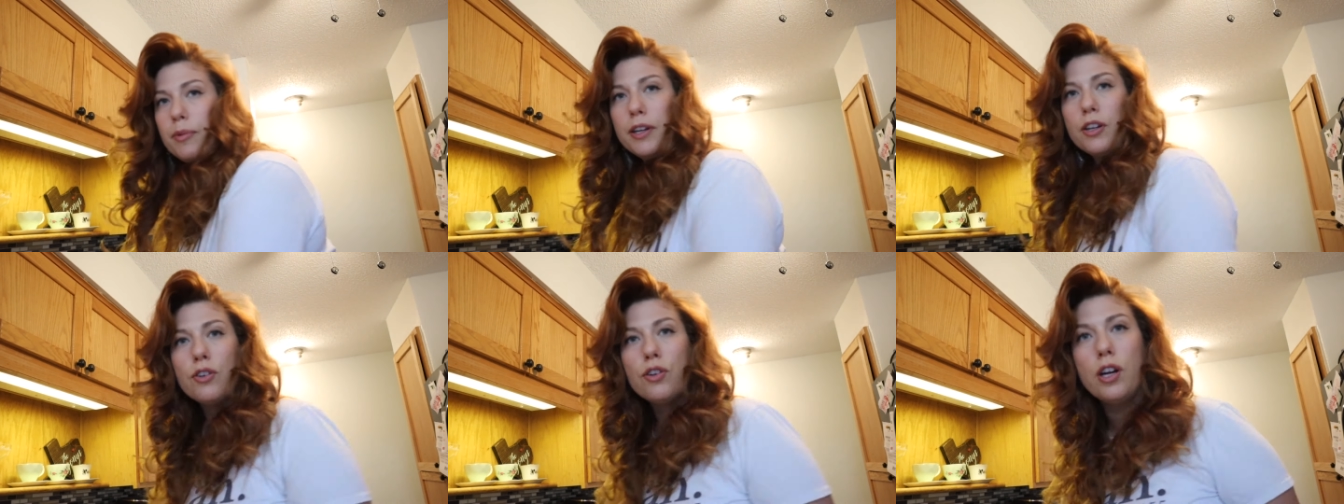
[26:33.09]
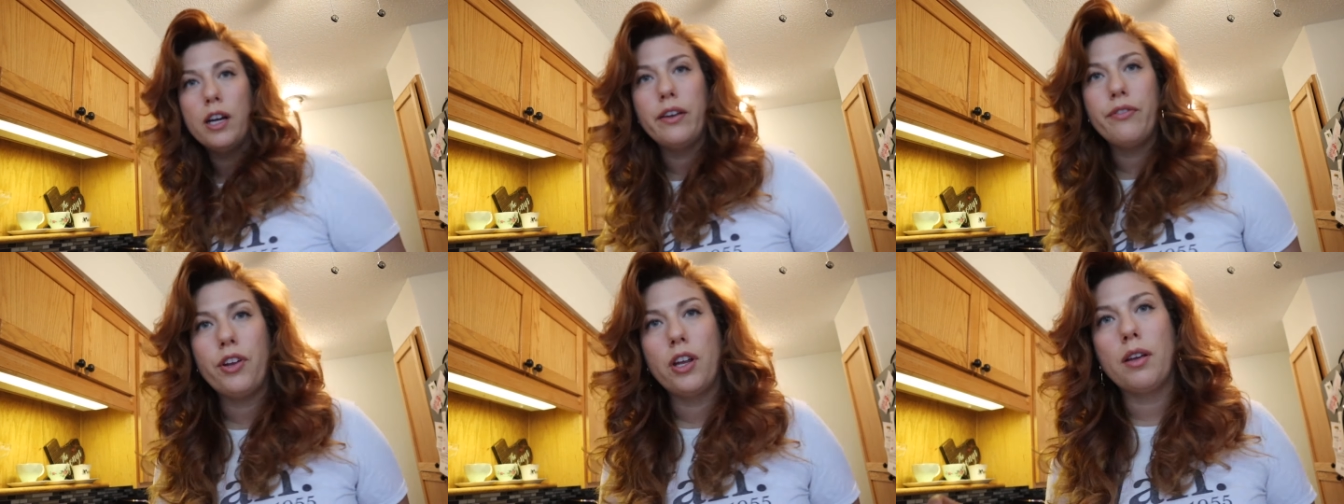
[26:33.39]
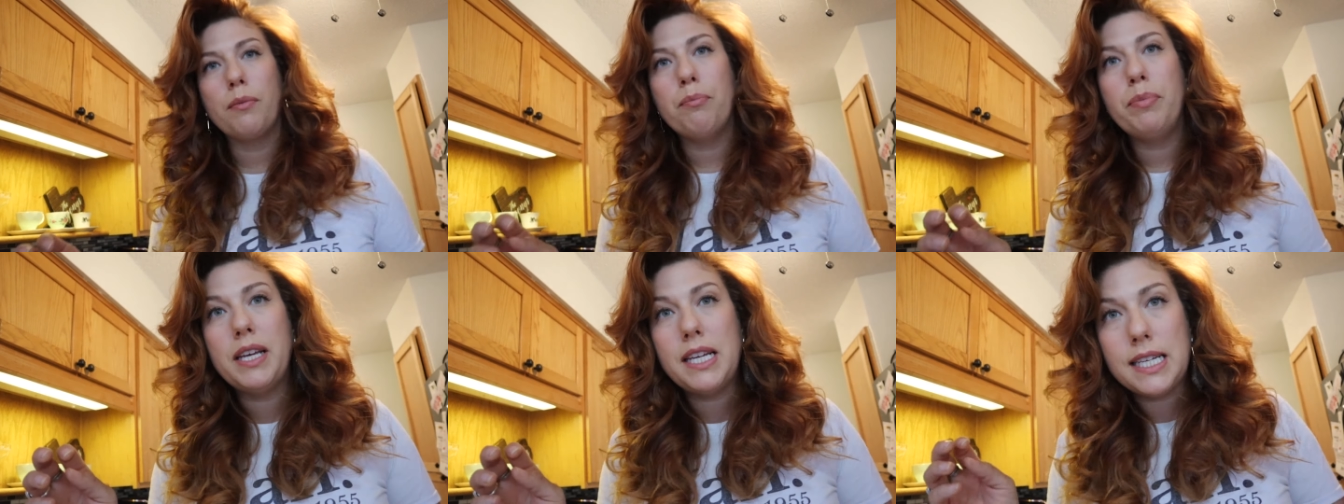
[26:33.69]
been
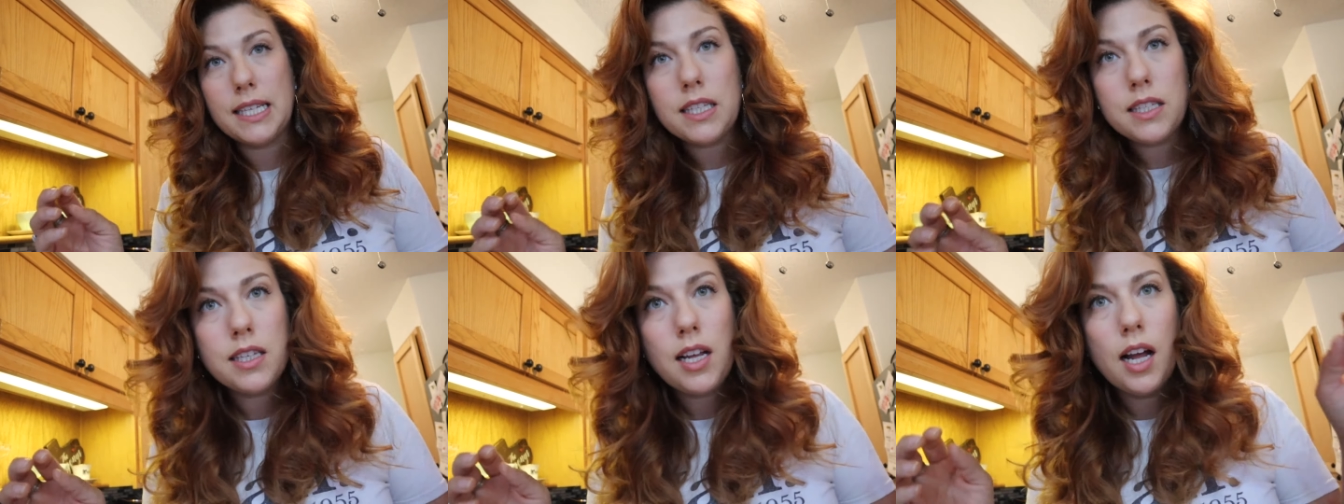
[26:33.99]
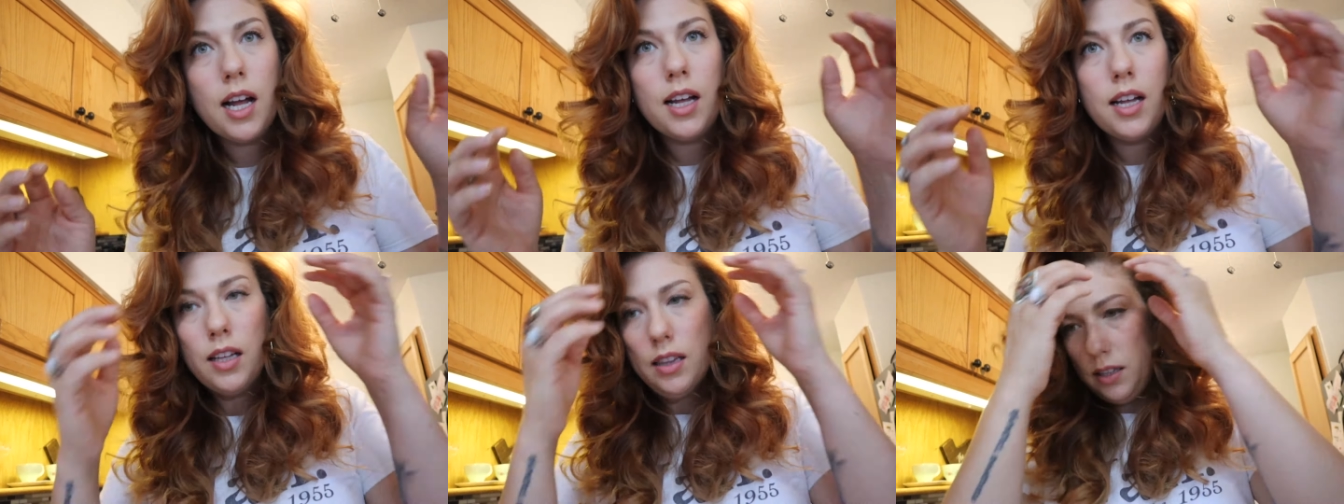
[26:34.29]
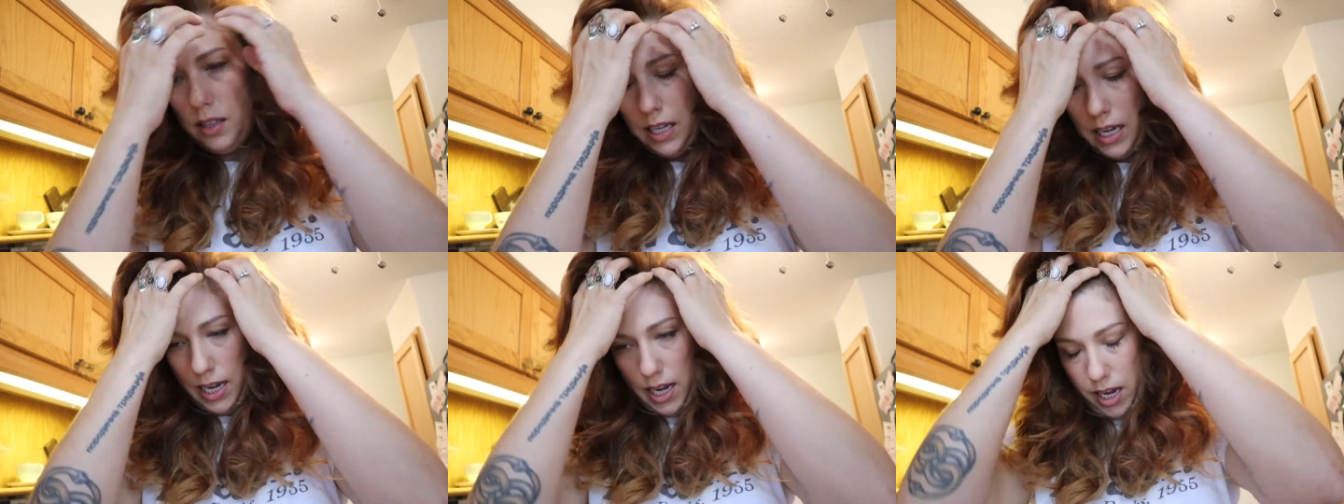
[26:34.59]
craving pizza
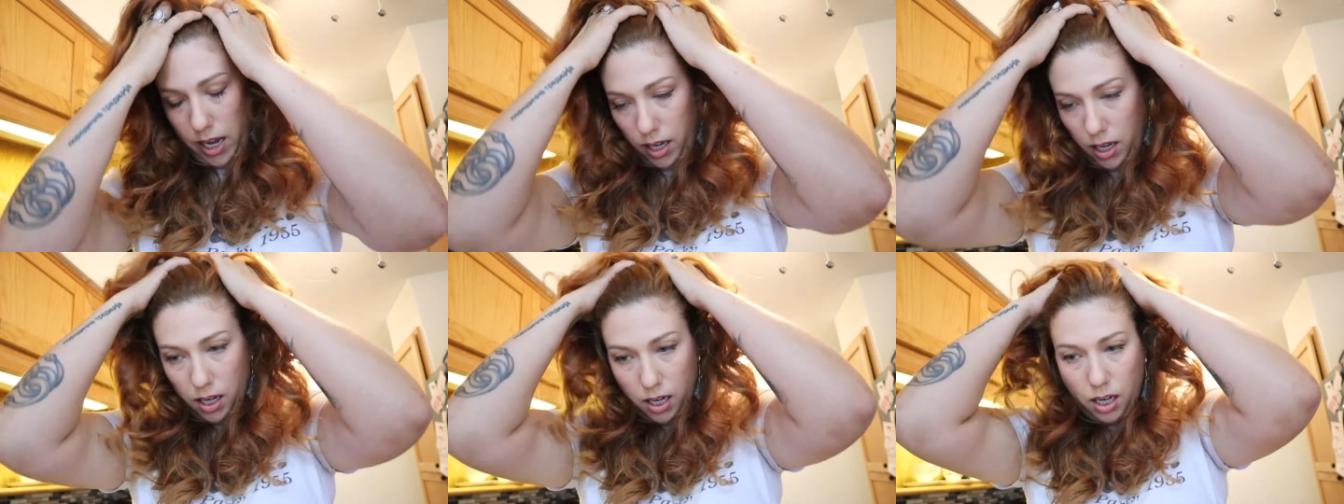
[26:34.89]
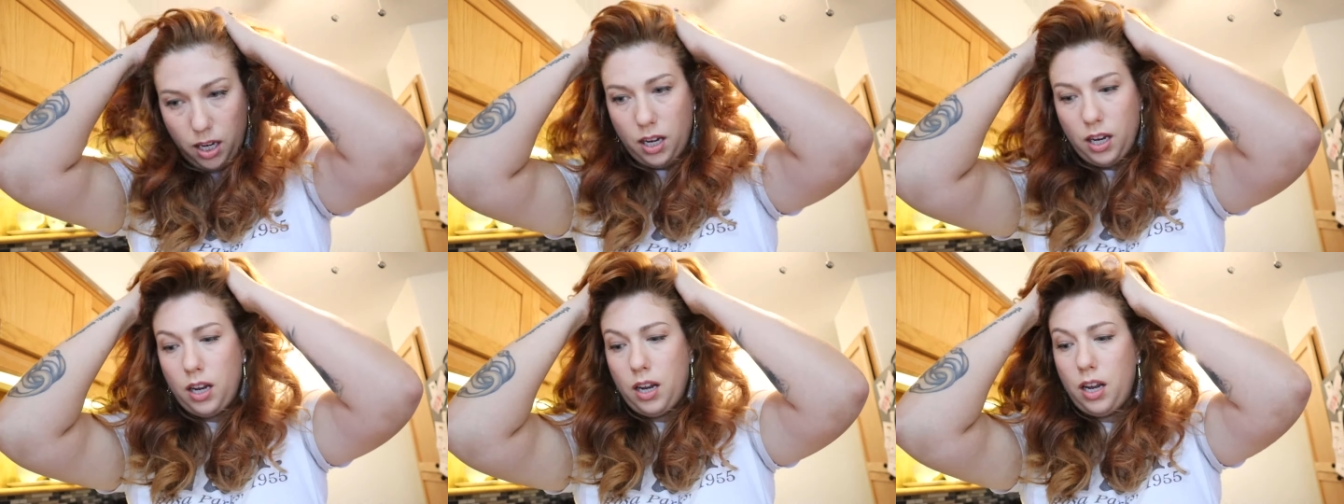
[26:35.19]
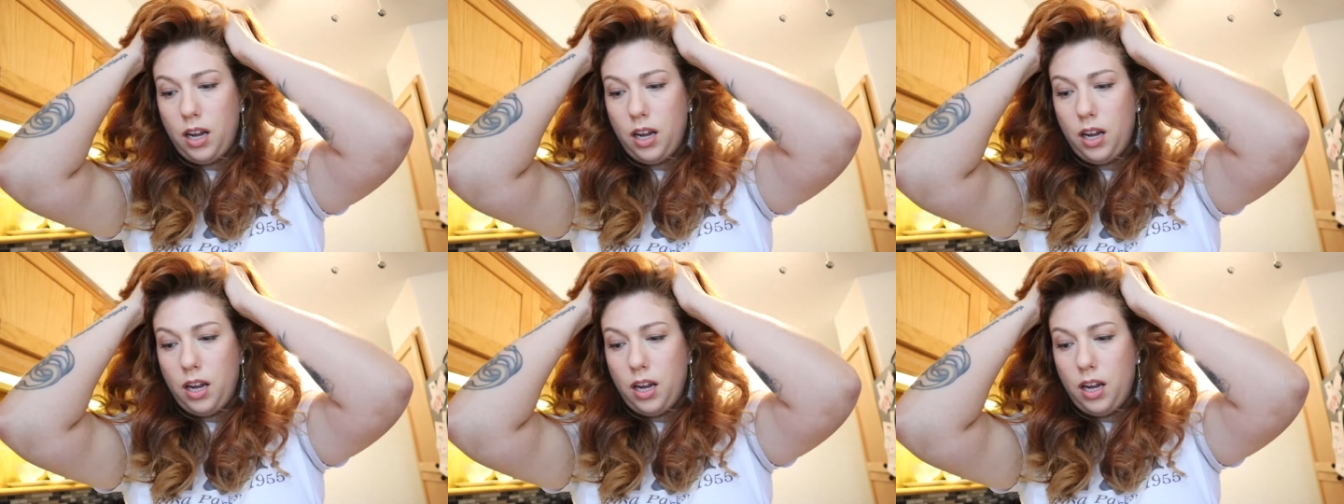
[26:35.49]
like